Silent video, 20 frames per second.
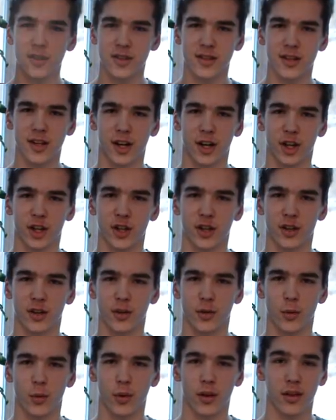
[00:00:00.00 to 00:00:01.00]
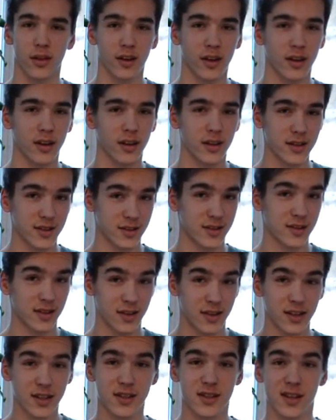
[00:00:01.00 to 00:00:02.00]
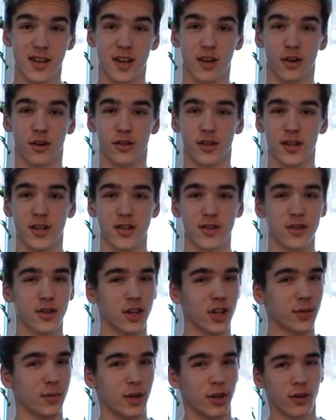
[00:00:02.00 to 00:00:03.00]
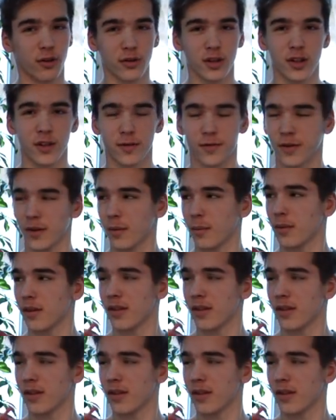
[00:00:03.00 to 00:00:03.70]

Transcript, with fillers: to start with this year. This is going to be only from